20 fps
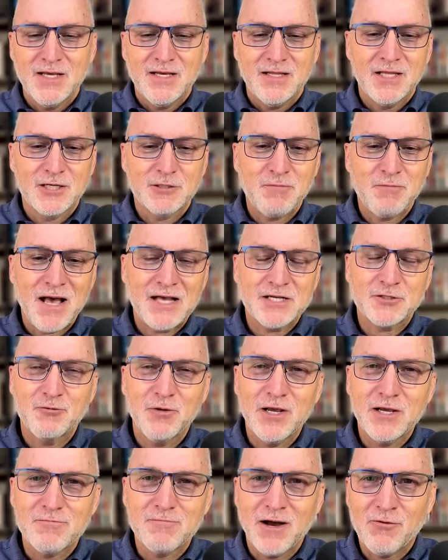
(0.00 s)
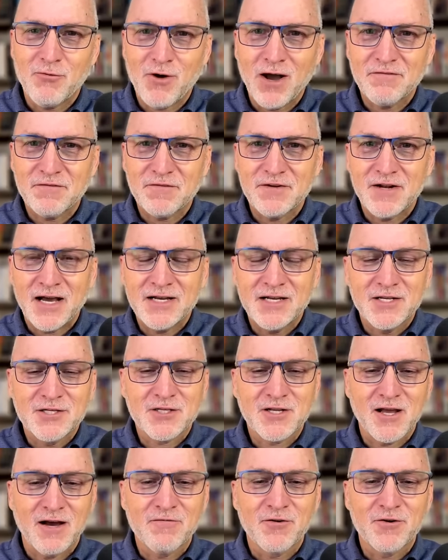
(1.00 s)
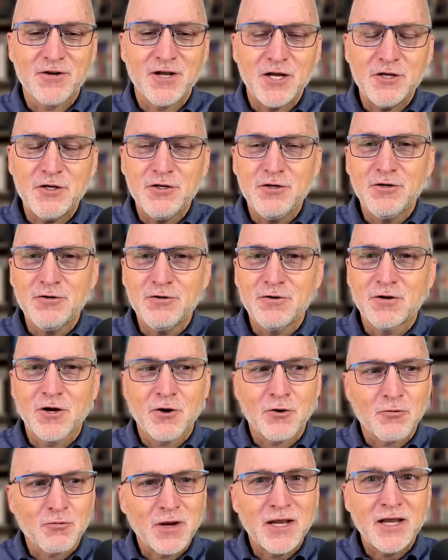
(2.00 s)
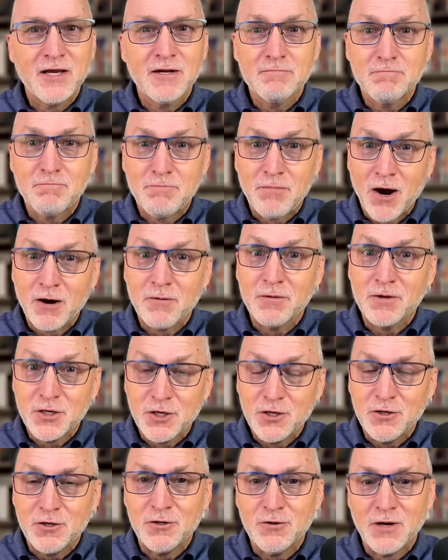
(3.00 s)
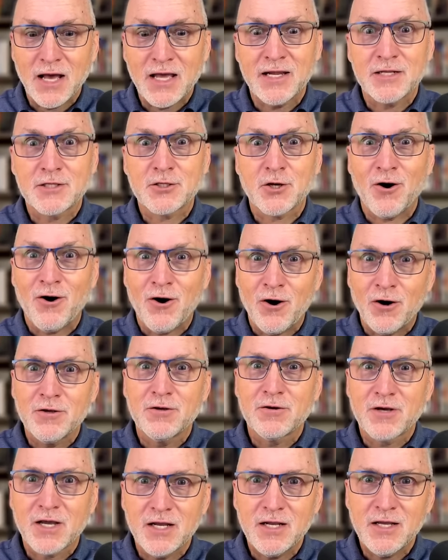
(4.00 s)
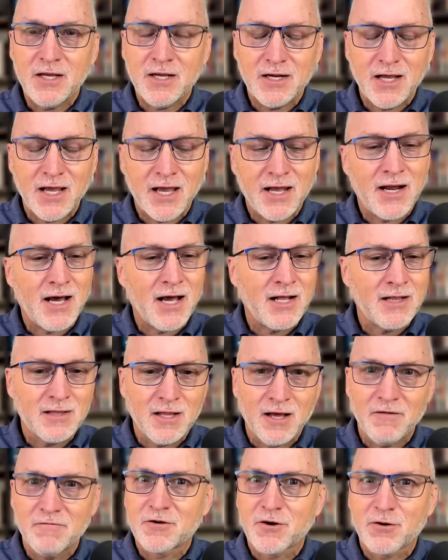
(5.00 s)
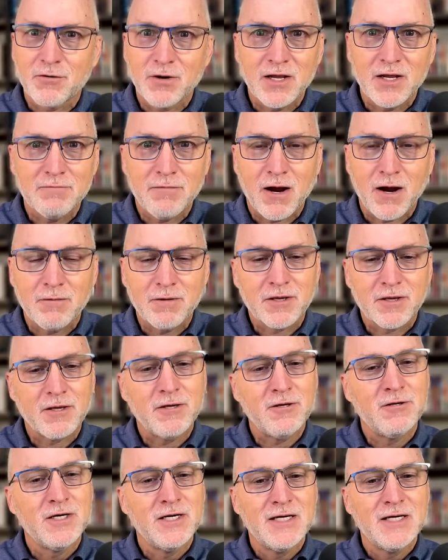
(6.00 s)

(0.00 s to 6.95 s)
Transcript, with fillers: This past week, my wife and I discovered a new Korean barbecue, and it's all you can eat. And I love Korean barbecue,